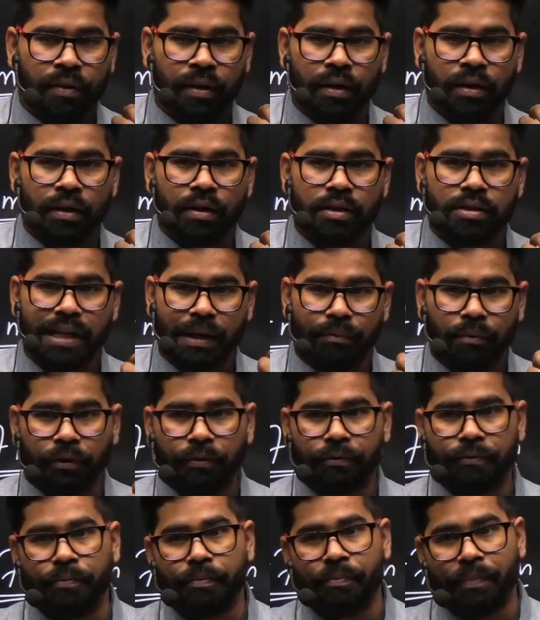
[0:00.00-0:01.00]
some
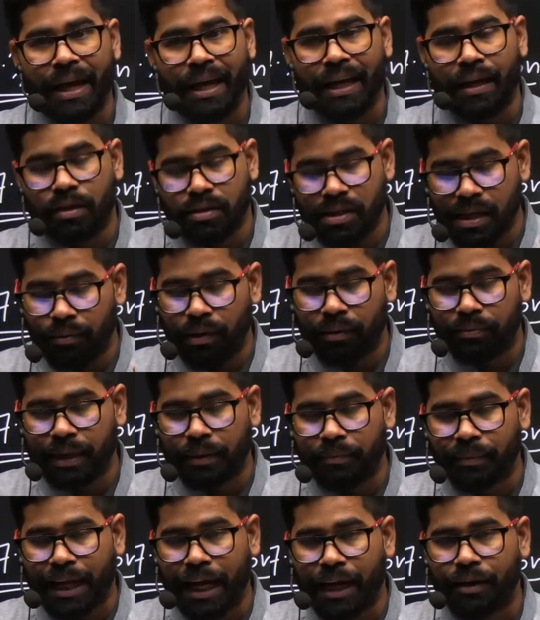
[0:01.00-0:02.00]
of
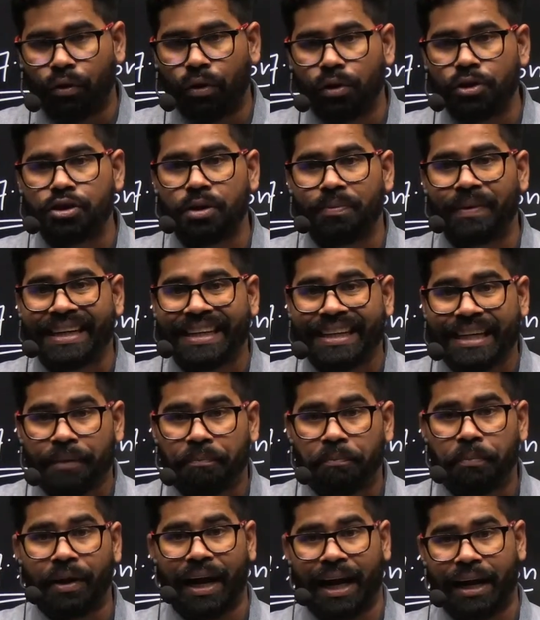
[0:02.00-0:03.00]
them can also be
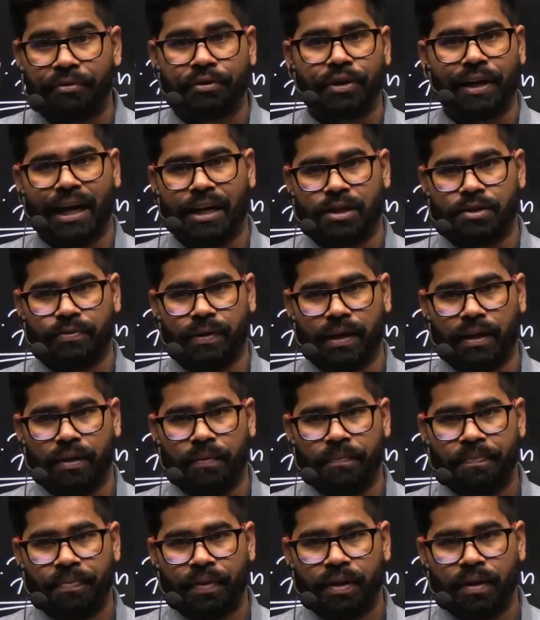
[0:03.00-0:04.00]
deprived as well.
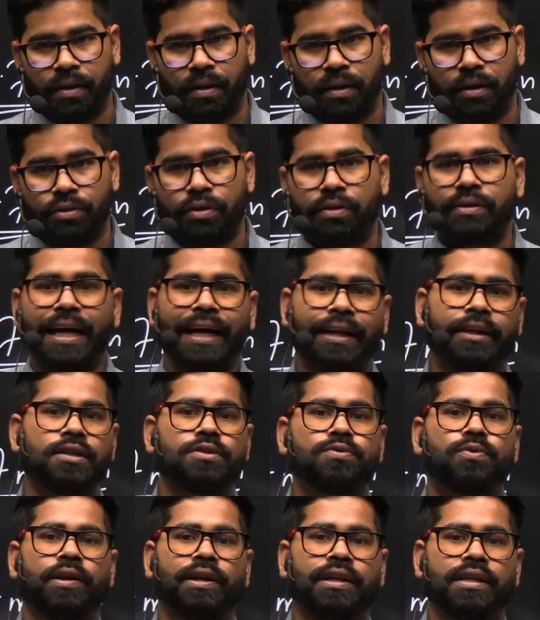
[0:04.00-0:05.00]
So that
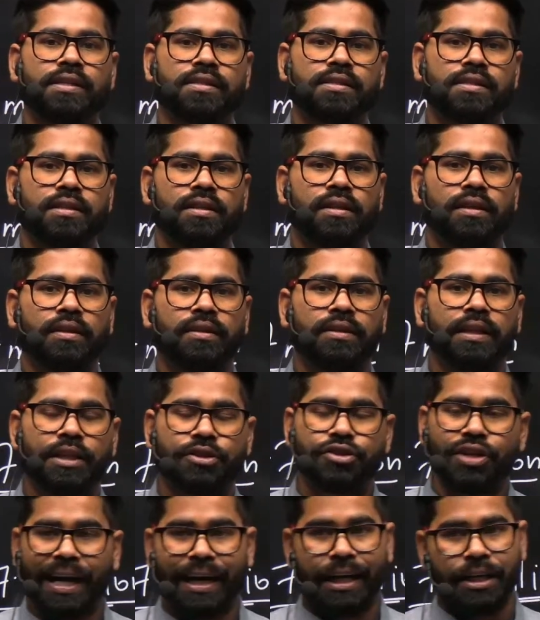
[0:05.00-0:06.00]
is what is the
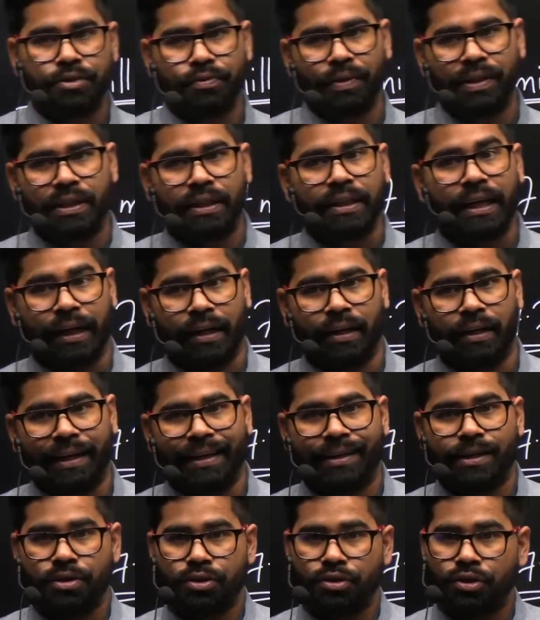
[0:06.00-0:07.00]
challenge with gig.
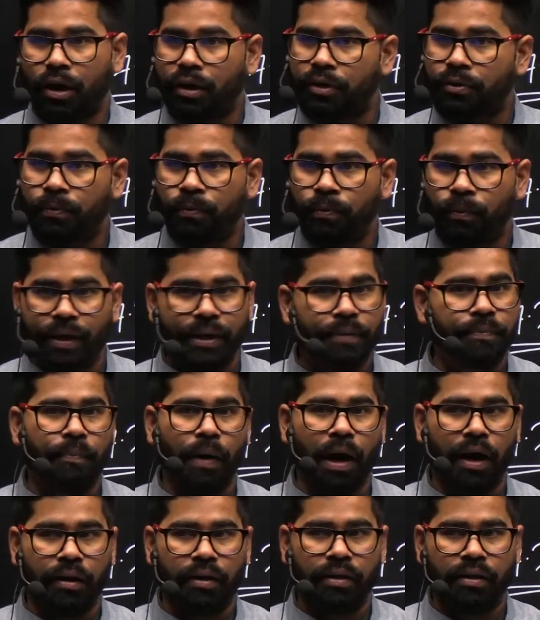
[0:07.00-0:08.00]
It is not one
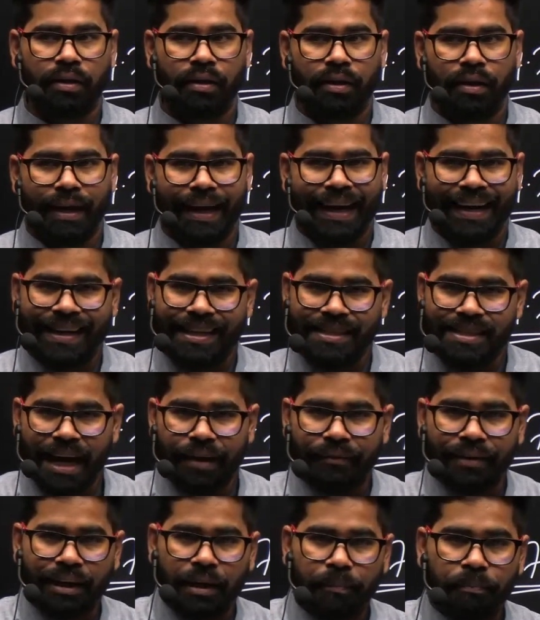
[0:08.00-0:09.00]
part. It is
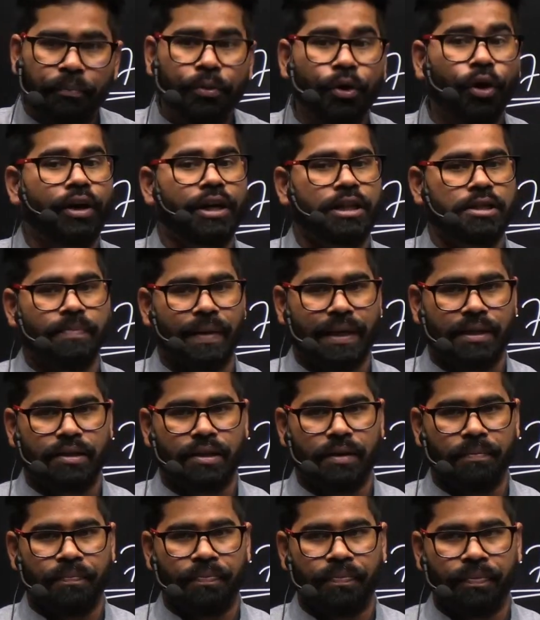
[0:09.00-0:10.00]
having a broad
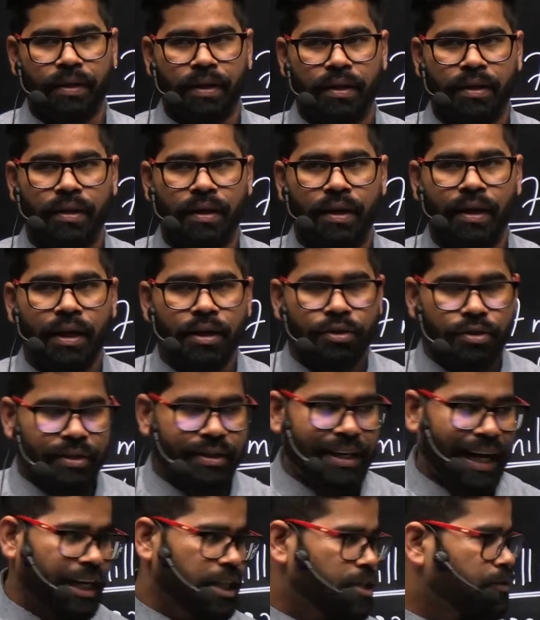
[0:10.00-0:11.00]
spectrum. So
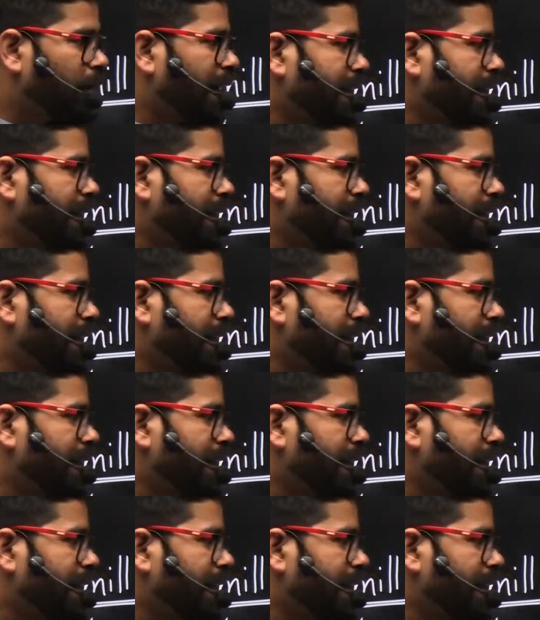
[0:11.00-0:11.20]
that's why the